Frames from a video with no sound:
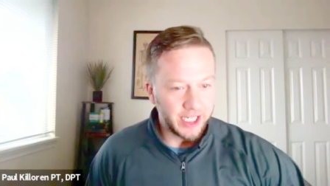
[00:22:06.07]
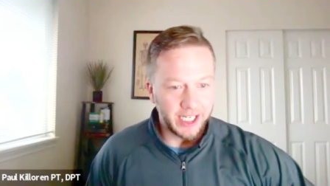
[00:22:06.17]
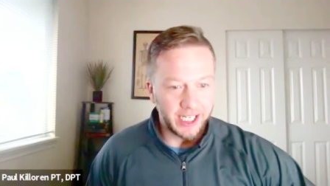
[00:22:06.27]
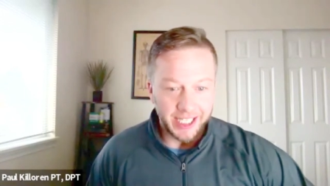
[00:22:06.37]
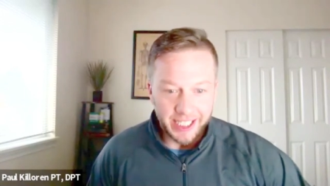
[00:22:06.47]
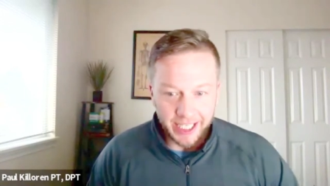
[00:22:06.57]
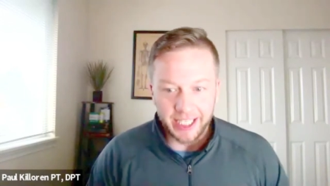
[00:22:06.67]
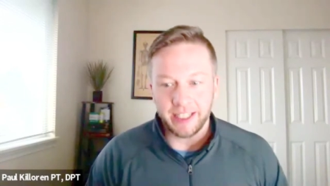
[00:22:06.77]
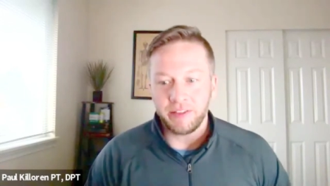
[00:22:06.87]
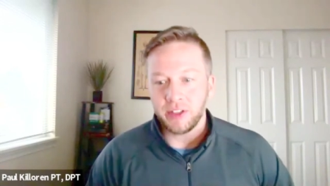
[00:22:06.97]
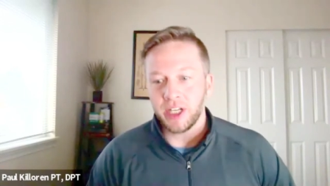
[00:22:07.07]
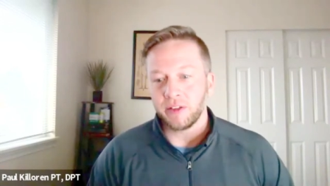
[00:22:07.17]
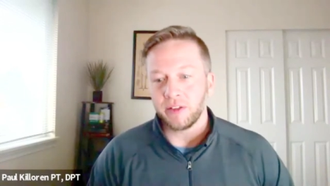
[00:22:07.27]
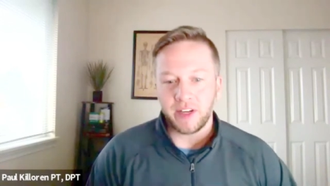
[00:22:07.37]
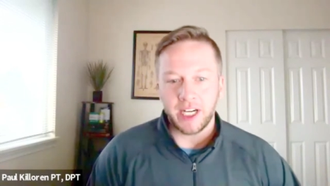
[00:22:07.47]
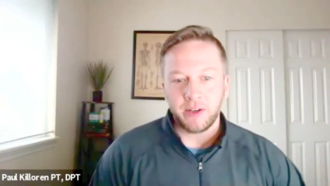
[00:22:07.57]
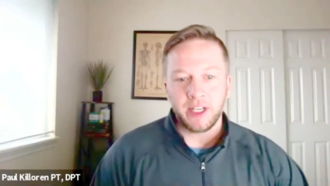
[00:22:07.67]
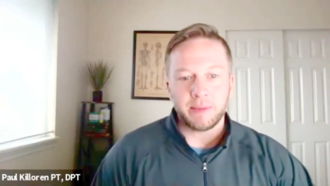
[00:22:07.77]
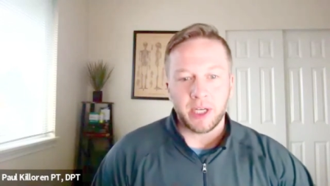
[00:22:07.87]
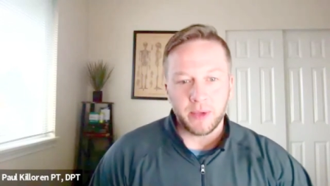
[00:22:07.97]
Uh, again, if you don't follow
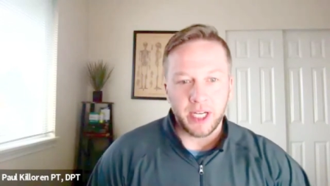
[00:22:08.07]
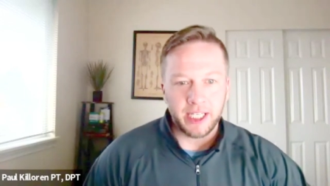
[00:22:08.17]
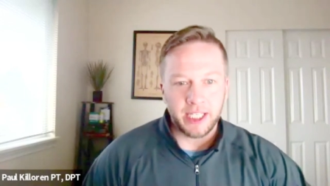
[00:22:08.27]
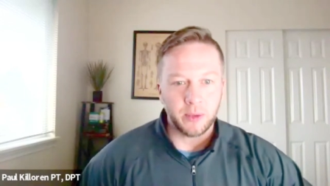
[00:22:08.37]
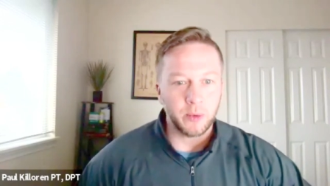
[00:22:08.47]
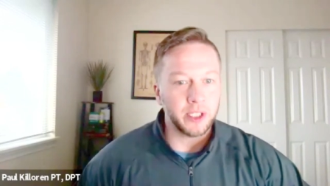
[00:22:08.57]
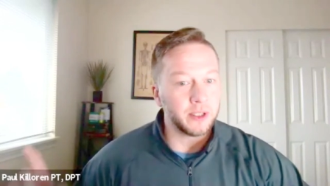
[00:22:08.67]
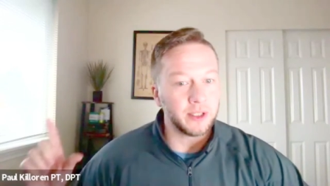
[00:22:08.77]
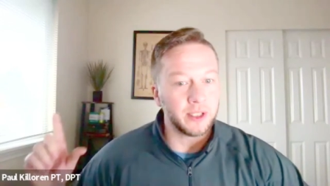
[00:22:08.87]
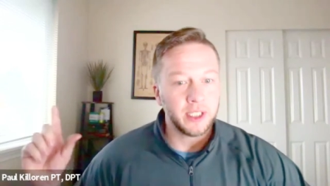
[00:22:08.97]
him already, we'll